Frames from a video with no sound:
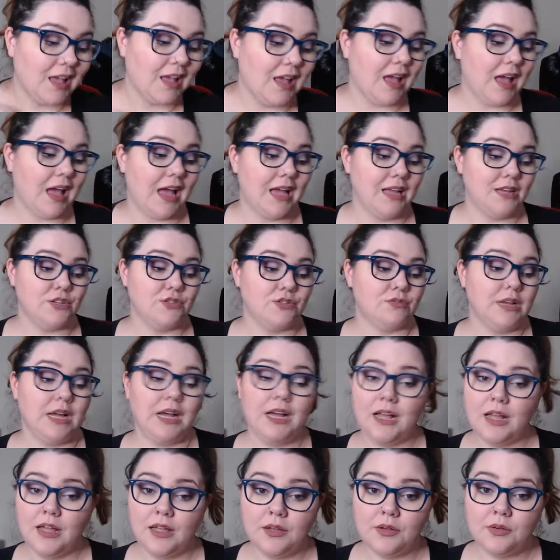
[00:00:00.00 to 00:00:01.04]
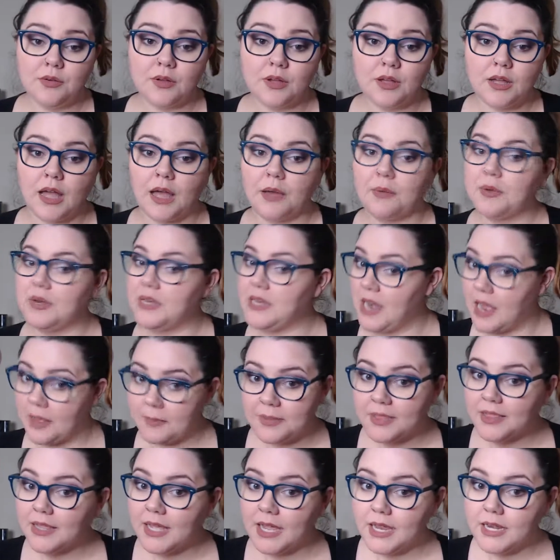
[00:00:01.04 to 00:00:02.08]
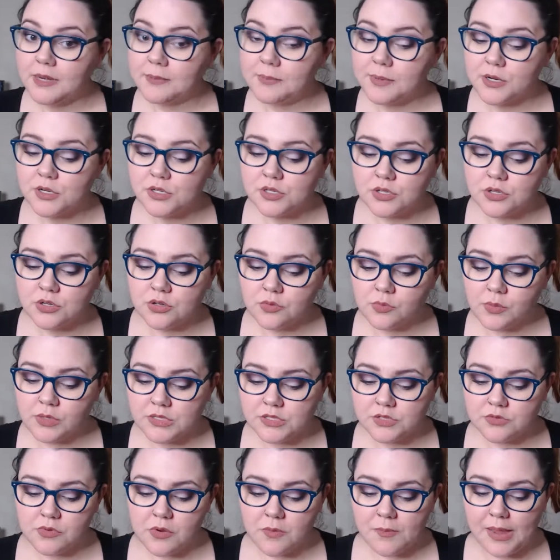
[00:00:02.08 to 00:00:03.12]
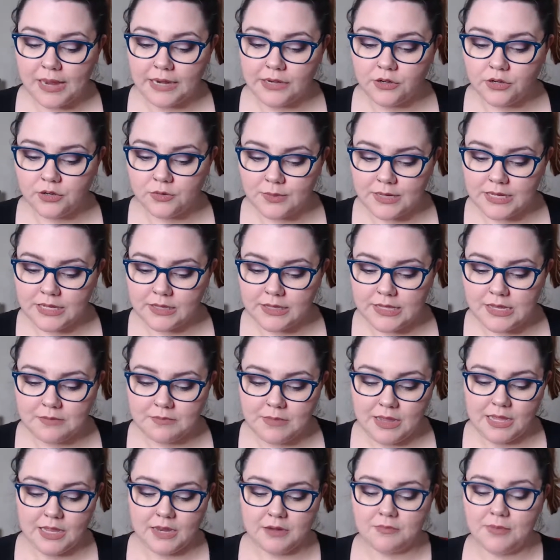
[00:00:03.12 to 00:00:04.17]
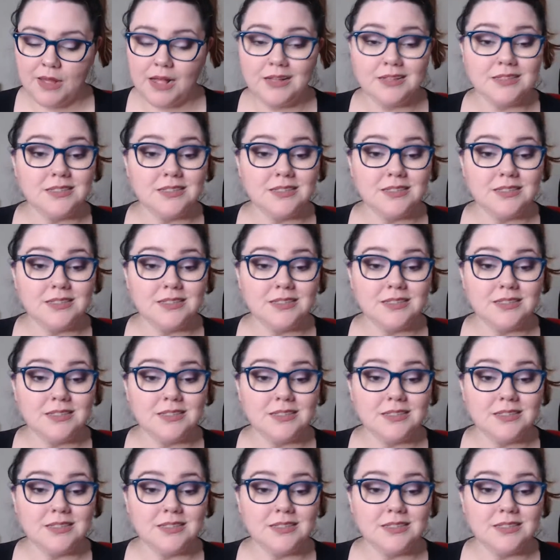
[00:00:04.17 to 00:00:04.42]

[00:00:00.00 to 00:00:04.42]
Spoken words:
I would not be the kind of person who wants a reminder weekly in my inbox.